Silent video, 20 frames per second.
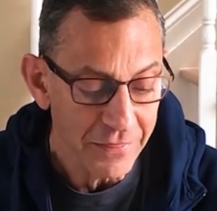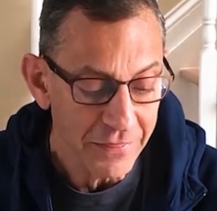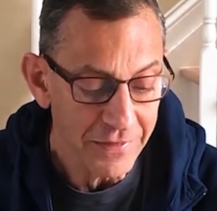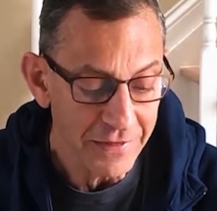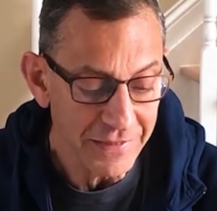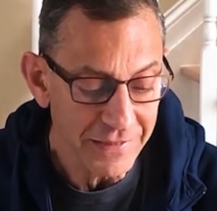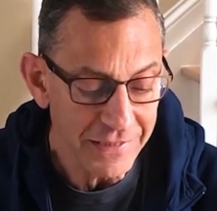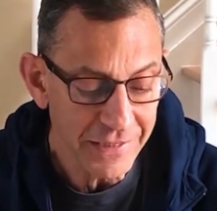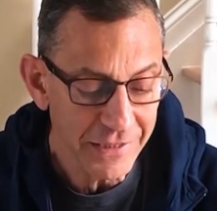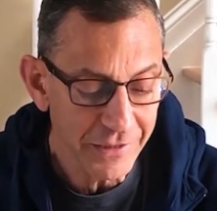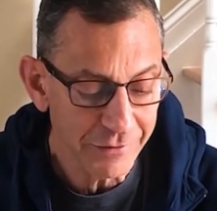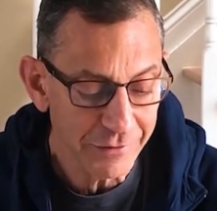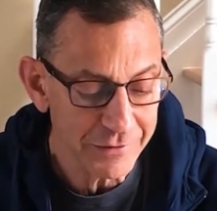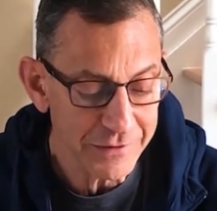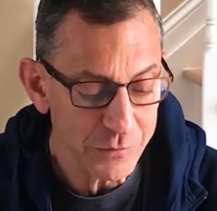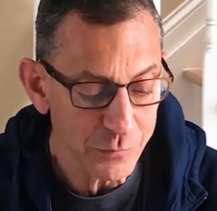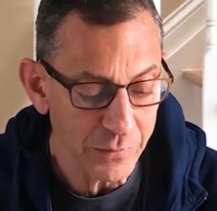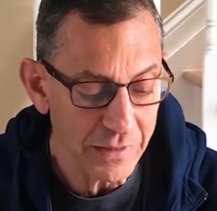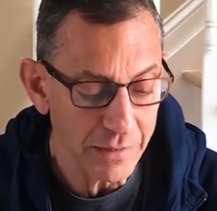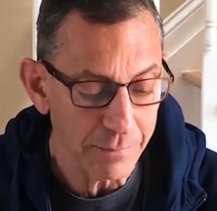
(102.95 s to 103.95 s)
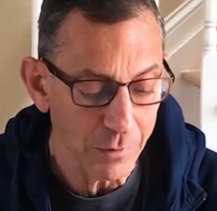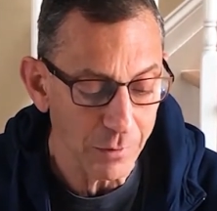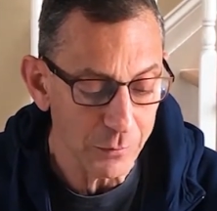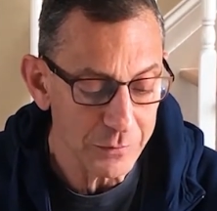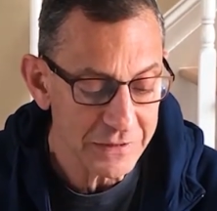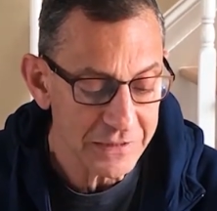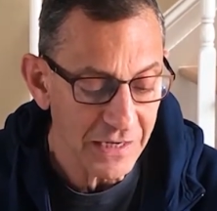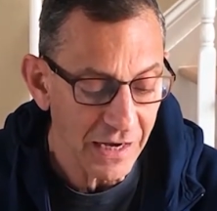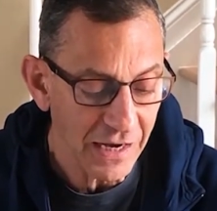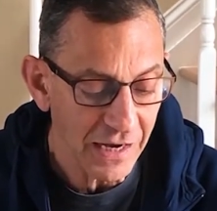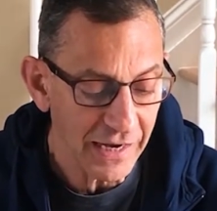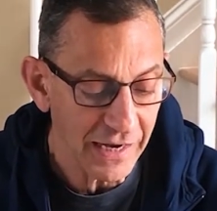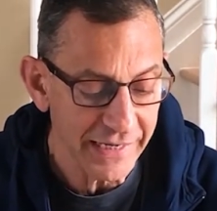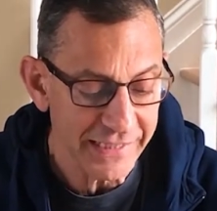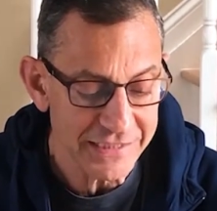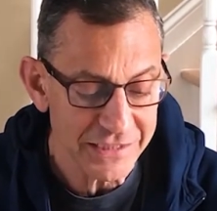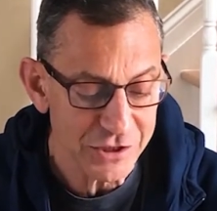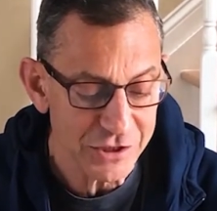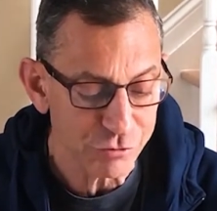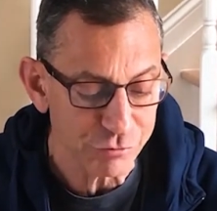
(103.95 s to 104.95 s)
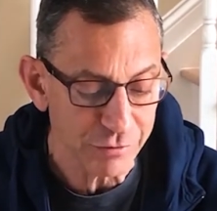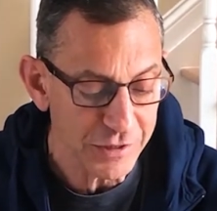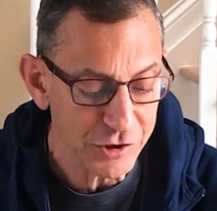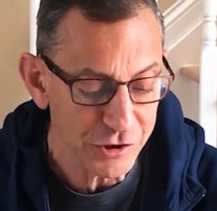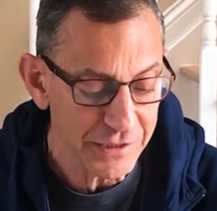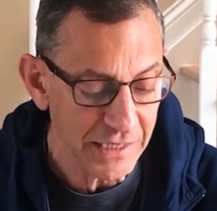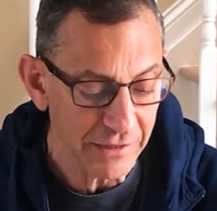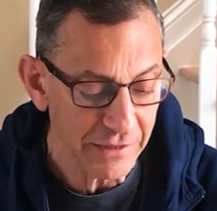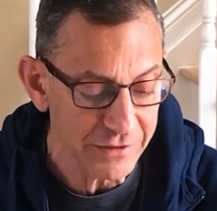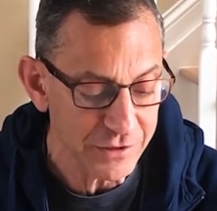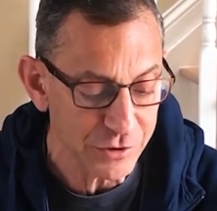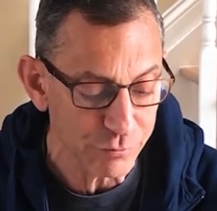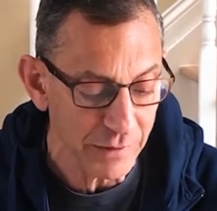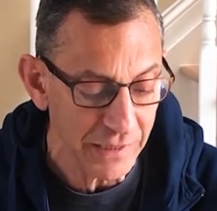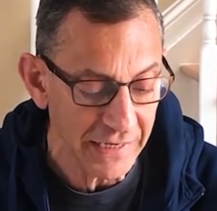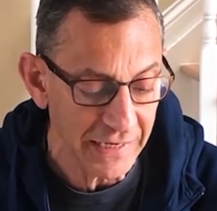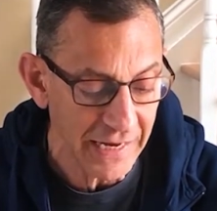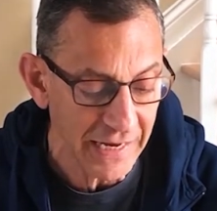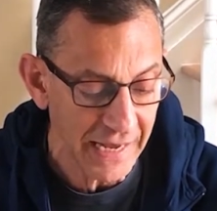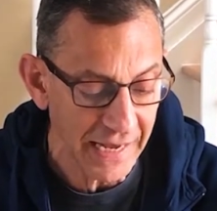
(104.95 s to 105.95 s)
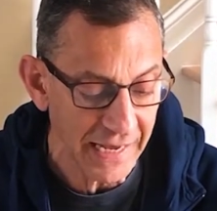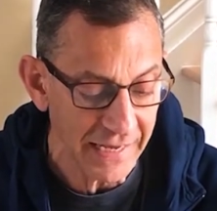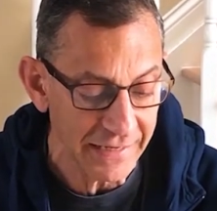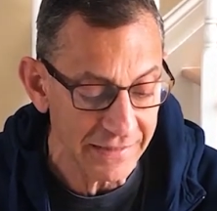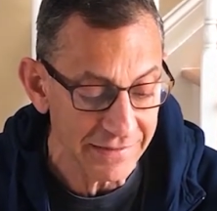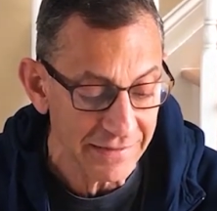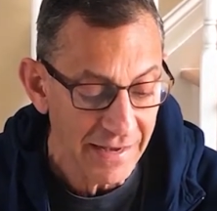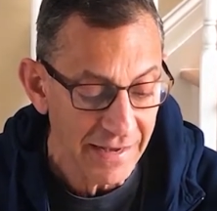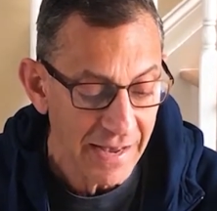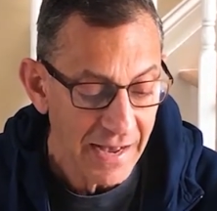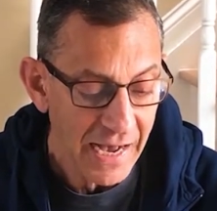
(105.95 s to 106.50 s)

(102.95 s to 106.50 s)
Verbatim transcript: The years when the Most High stretched out his right hand.